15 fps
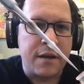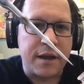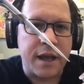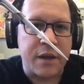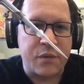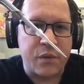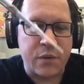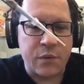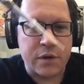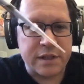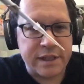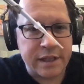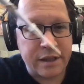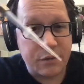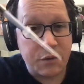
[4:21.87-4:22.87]
Okay, when we're
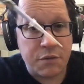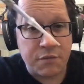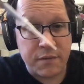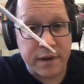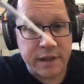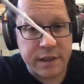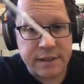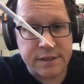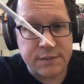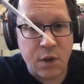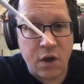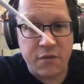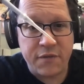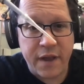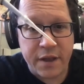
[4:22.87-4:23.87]
dealing with really
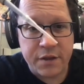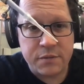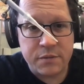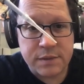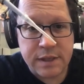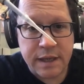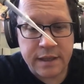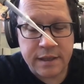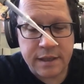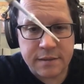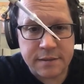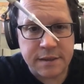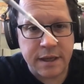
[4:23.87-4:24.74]
small volumes like this,